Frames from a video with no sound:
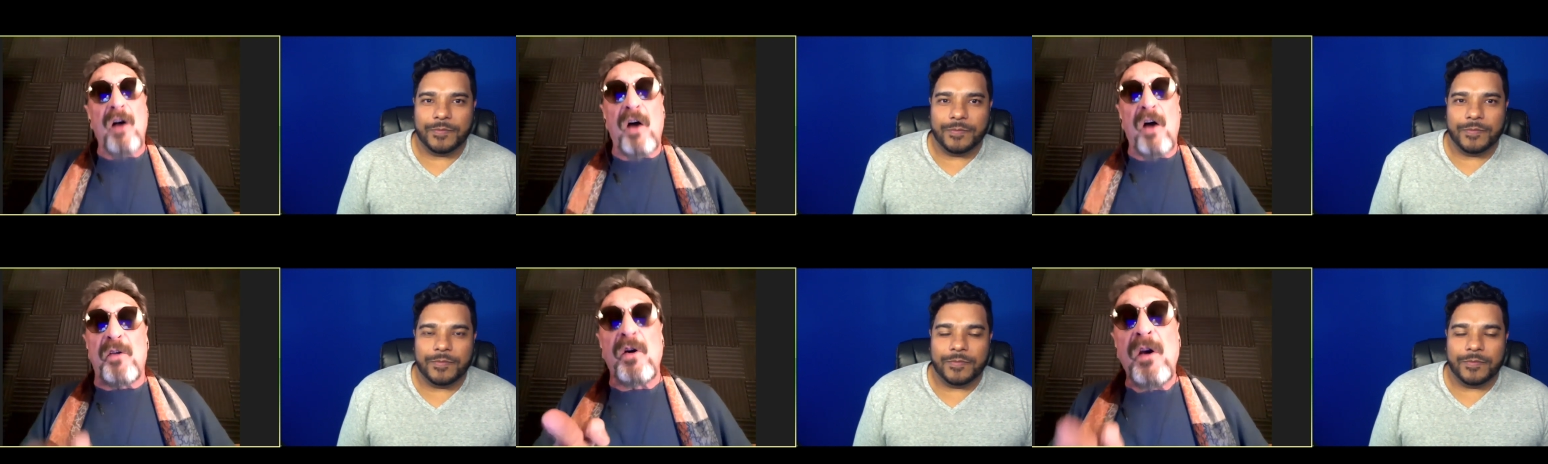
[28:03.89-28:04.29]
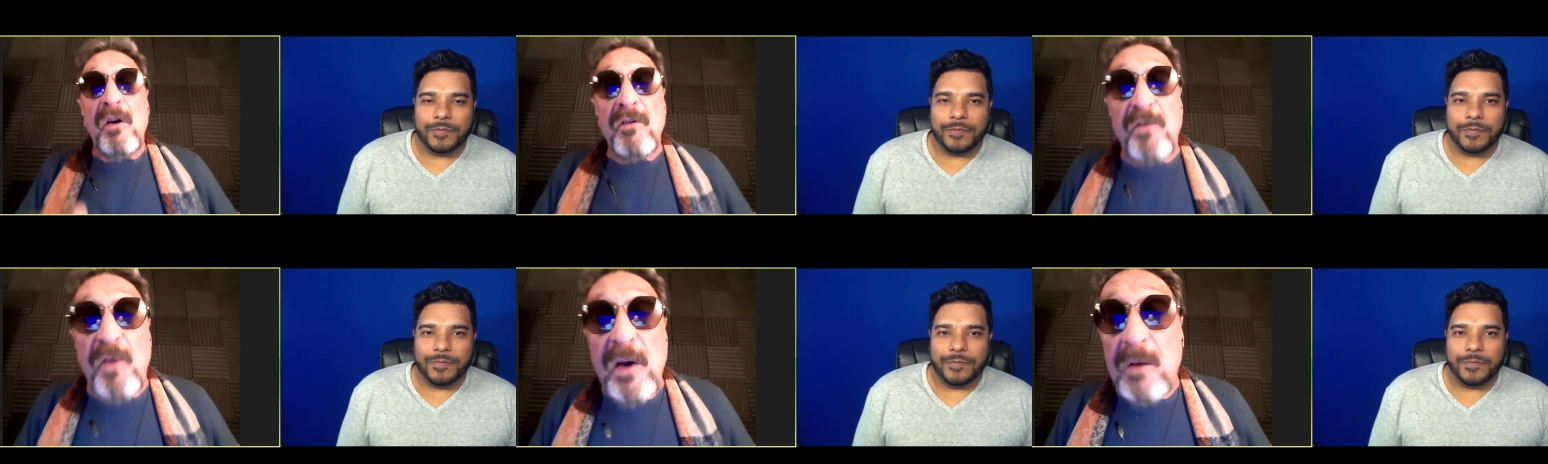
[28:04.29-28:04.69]
Speaker 1: other
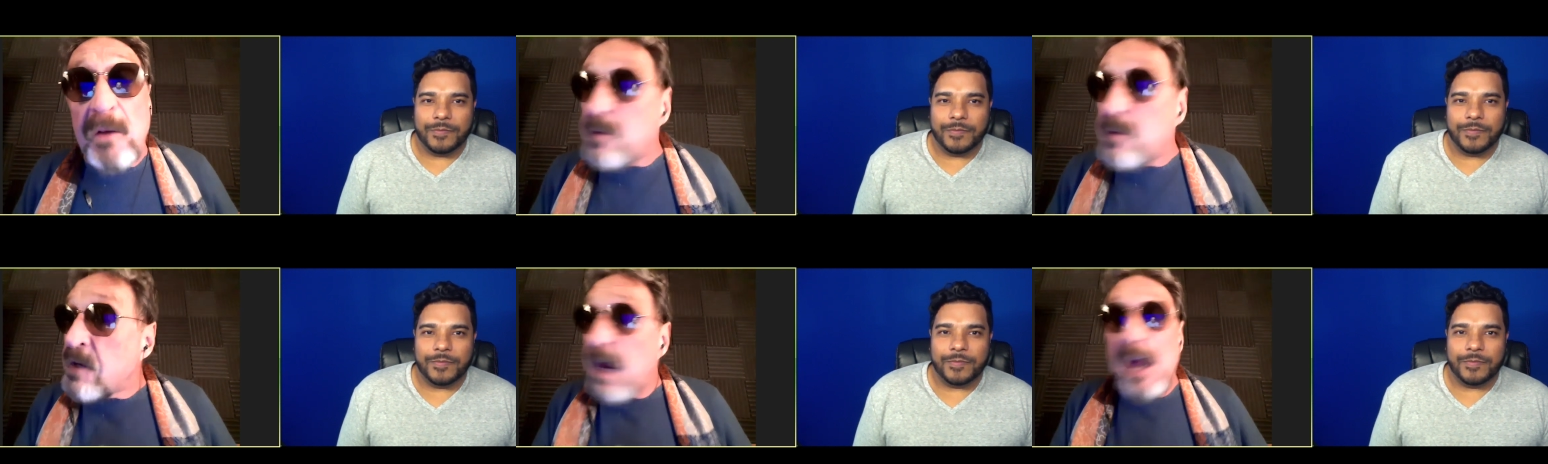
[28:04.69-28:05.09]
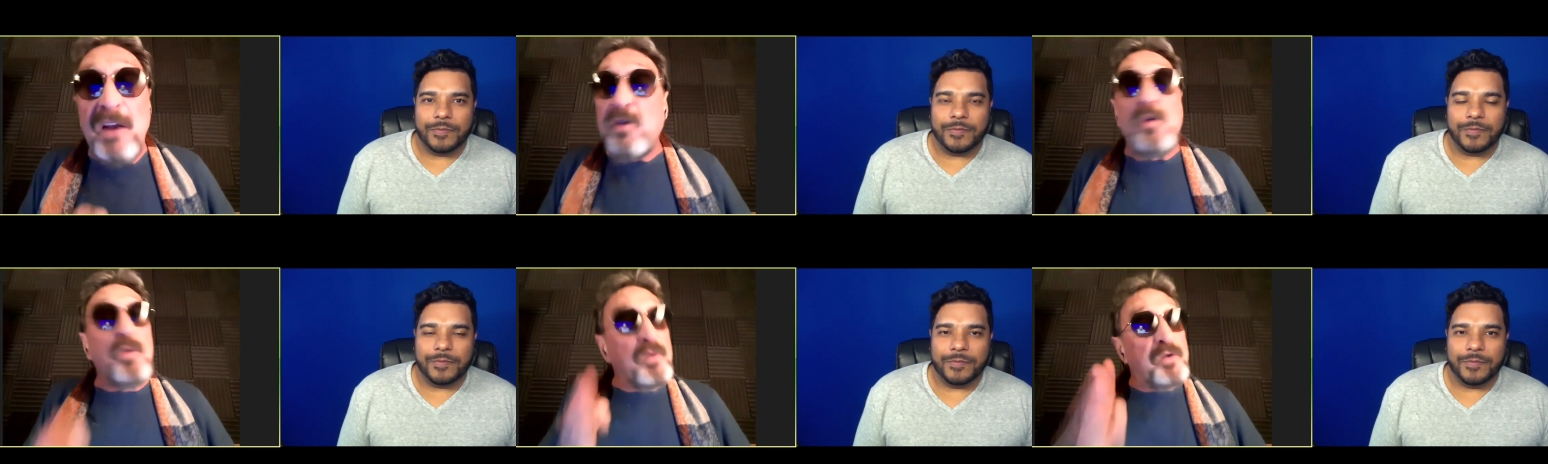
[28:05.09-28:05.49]
freedoms,
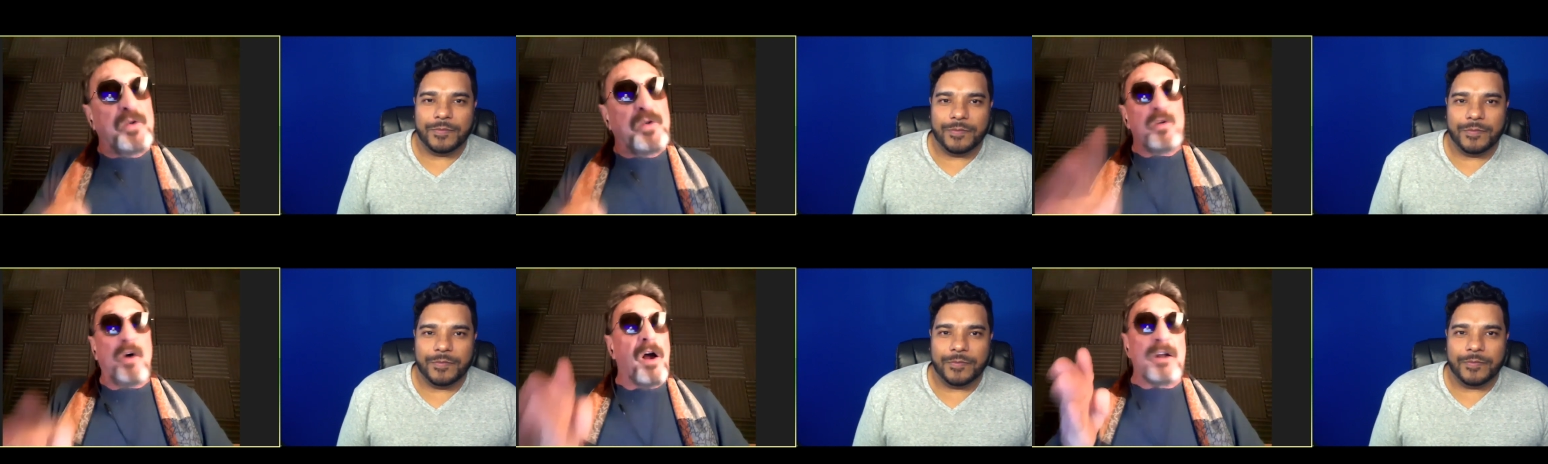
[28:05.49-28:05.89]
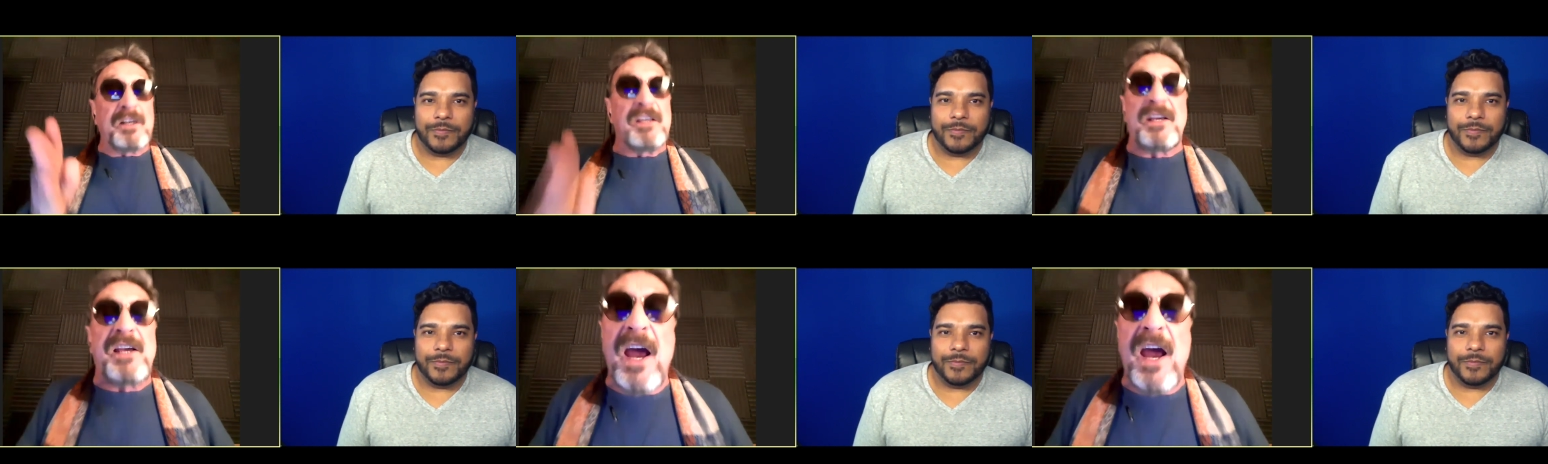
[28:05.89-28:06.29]
and you do
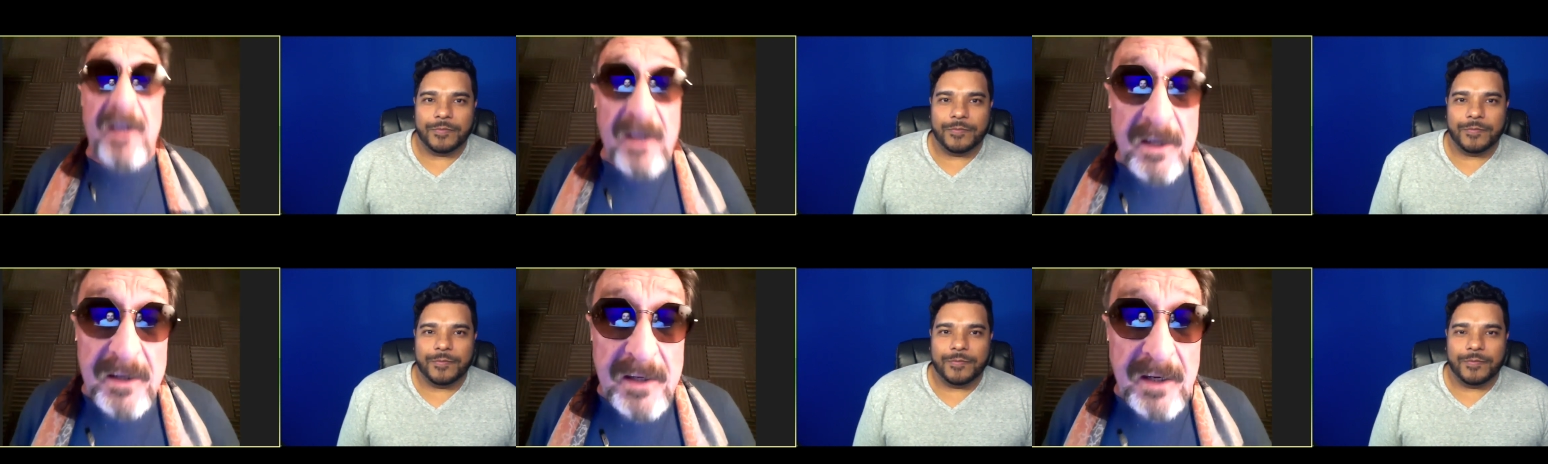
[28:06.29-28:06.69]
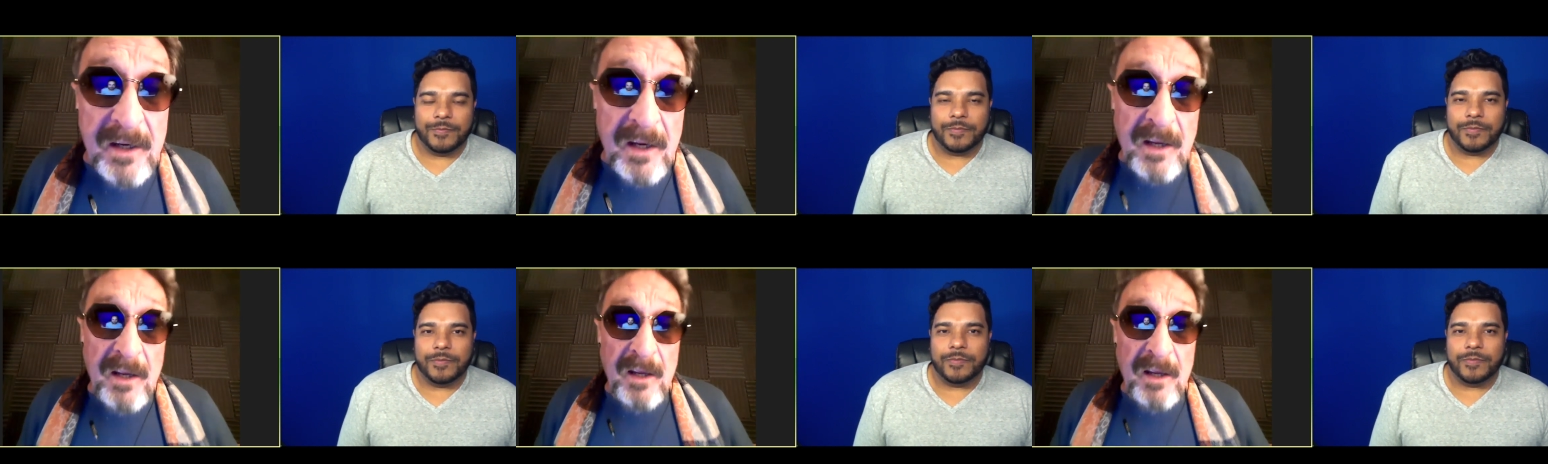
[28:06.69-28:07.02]
not get it